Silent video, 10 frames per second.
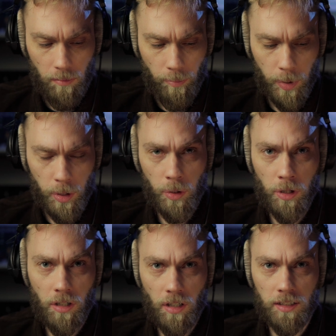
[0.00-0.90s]

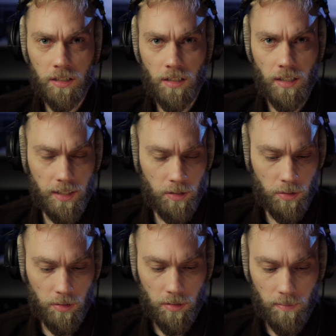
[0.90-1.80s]
pure
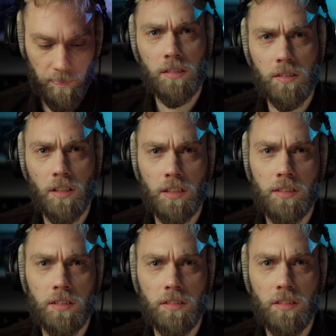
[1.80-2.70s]
oscillators
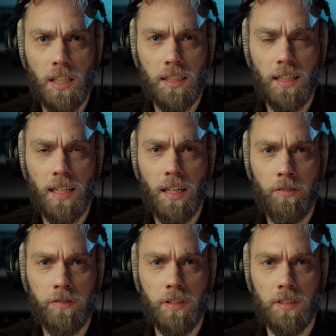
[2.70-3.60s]
does not
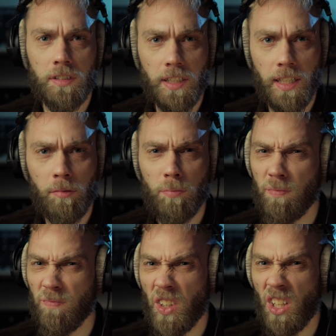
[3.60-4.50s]
have the same
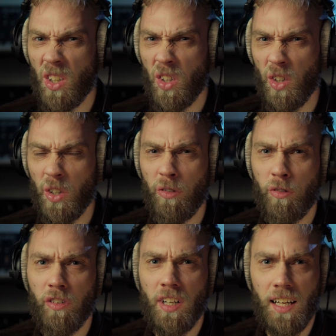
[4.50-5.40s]

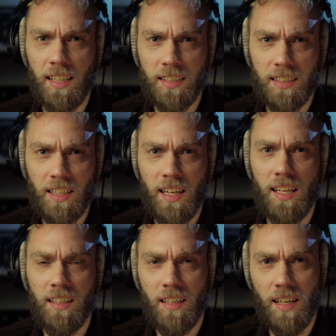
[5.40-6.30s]
girth as
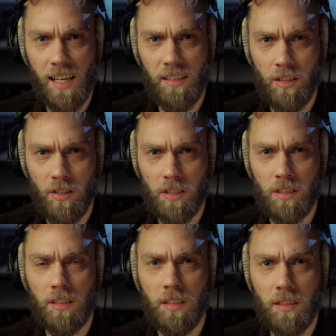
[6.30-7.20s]
an analog
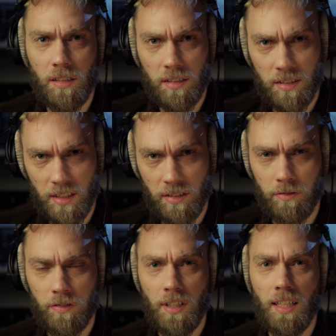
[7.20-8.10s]

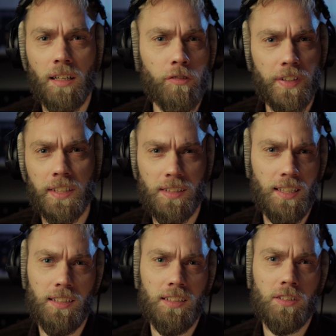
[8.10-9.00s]
synth. And I think
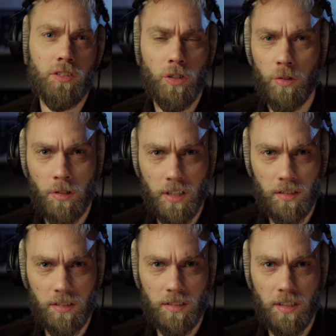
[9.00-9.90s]
that is totally
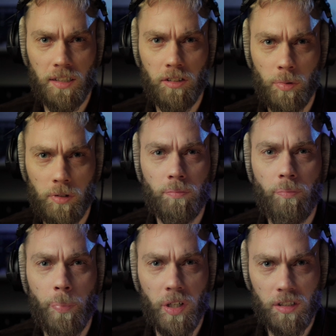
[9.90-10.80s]
understandable.
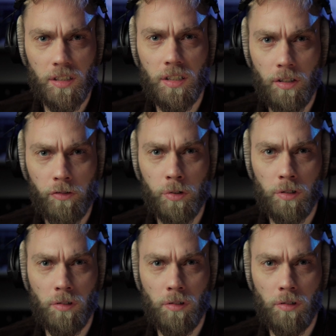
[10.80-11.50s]
But if you're